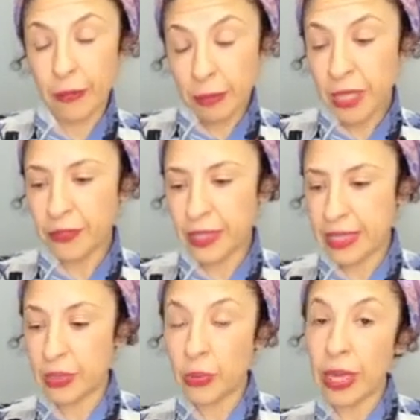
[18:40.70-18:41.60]
me, for
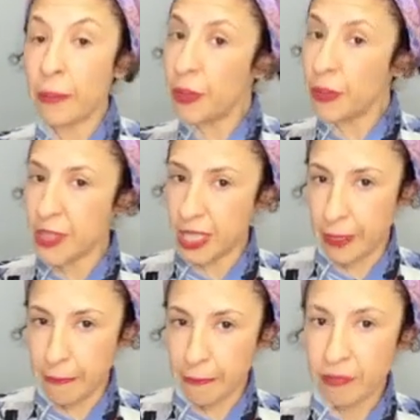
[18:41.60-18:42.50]
instance, when I moved
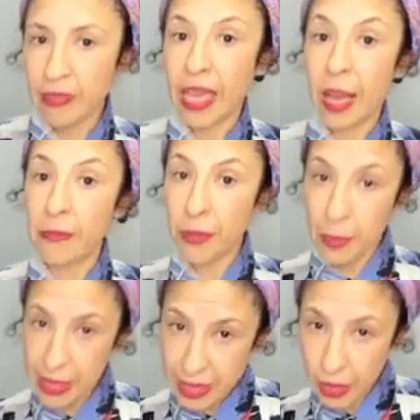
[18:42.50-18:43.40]
here, I'm
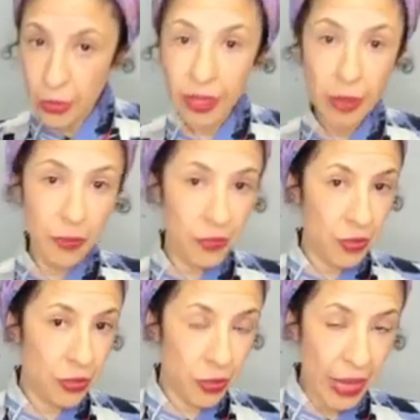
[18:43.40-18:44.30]
from Brazil and I moved
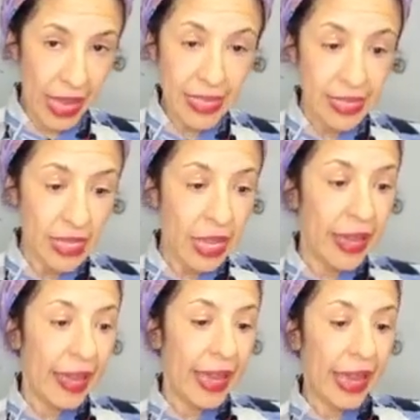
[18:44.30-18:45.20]
to the U.S.,
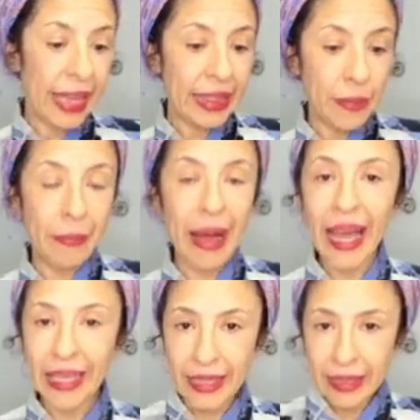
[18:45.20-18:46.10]
and the
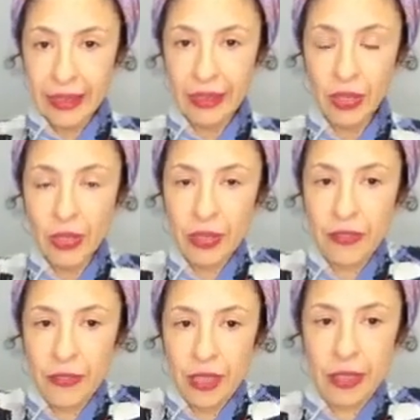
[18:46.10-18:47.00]
body, you
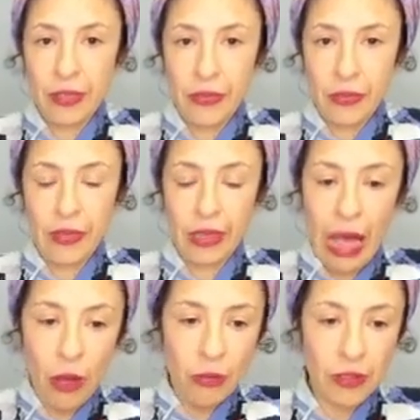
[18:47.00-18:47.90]
know,
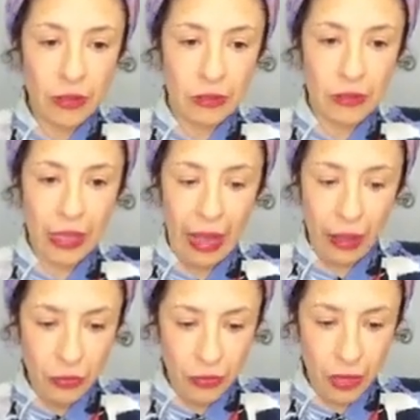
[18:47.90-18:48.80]
how
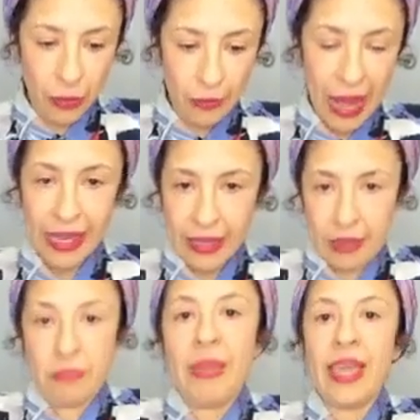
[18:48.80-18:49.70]
our body
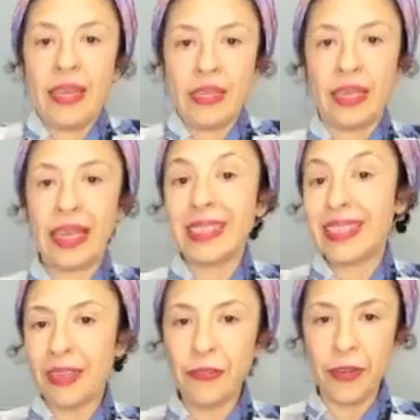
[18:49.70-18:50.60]
is made
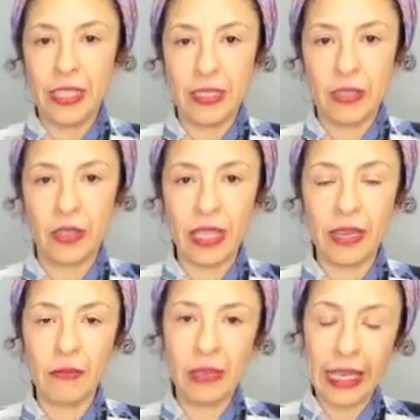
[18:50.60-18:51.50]
is different,
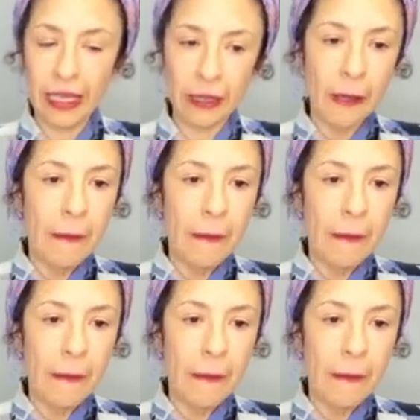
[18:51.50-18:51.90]
okay? Like,